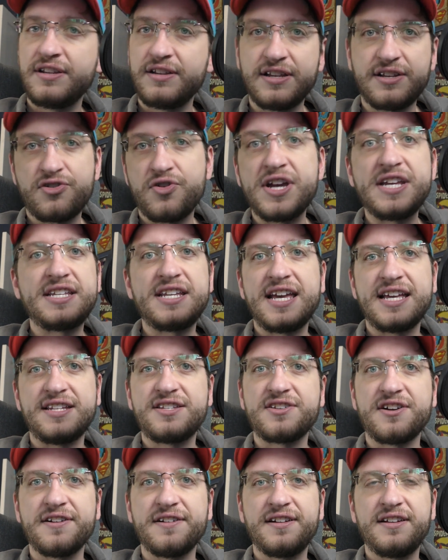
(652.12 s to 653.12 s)
Crazy head
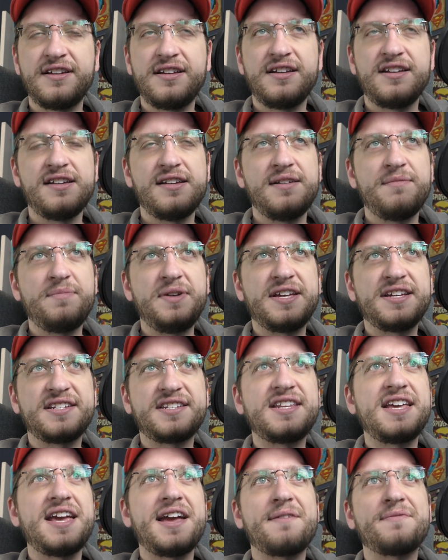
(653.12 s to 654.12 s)
start. Because
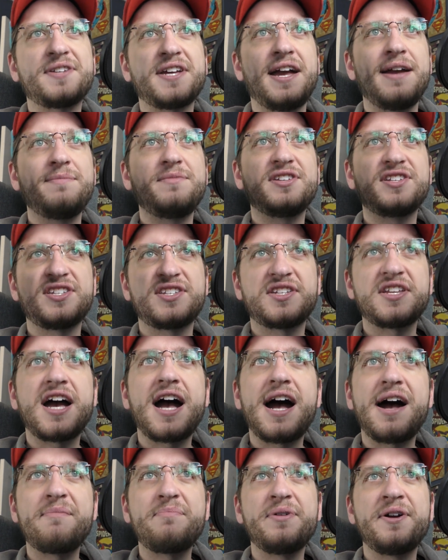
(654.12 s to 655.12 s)
they have time to
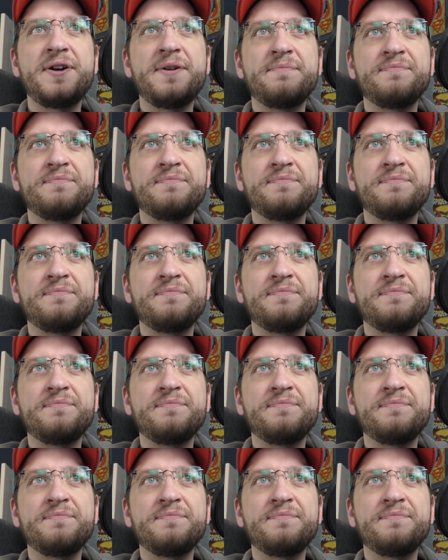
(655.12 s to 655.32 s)
stop,